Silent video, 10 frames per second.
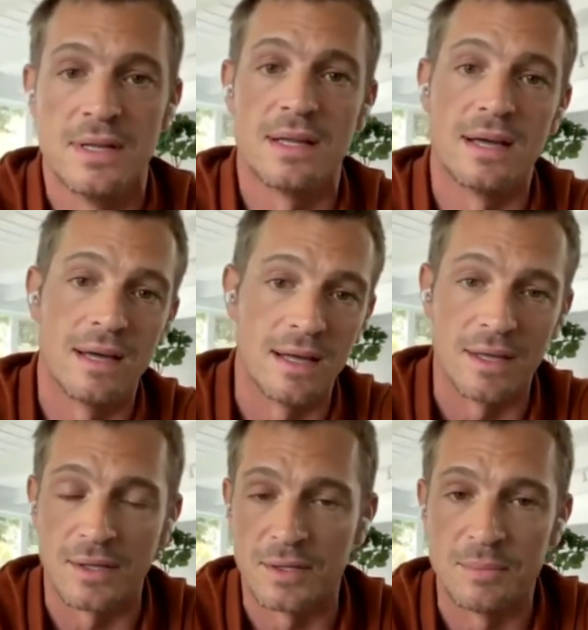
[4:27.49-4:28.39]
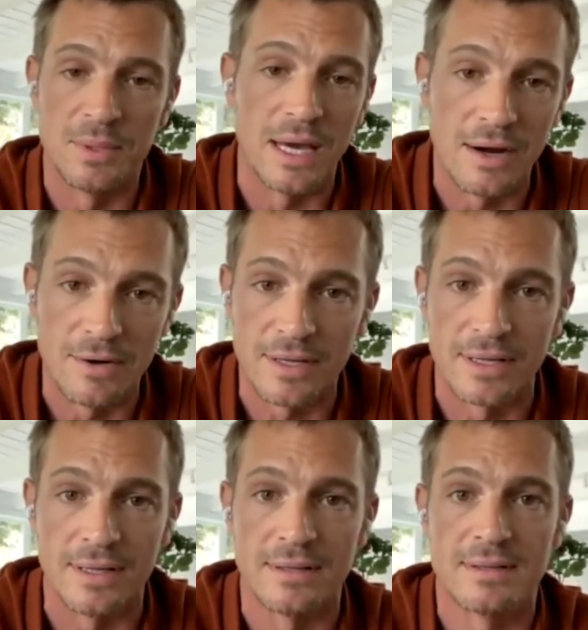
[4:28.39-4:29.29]
going to be
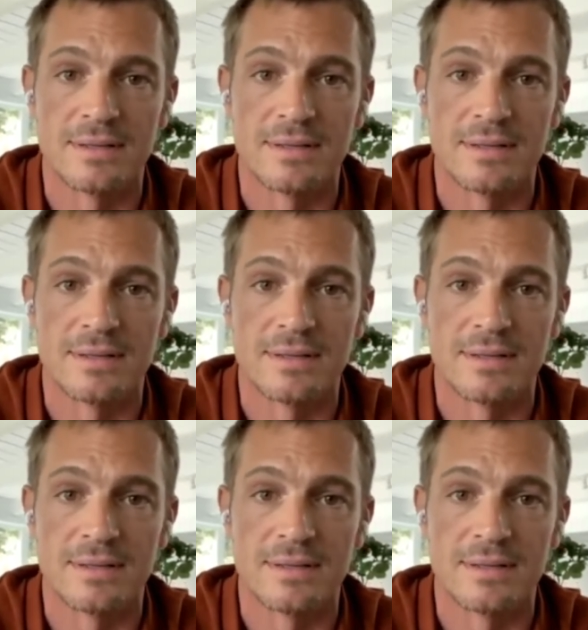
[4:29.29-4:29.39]
arrogant.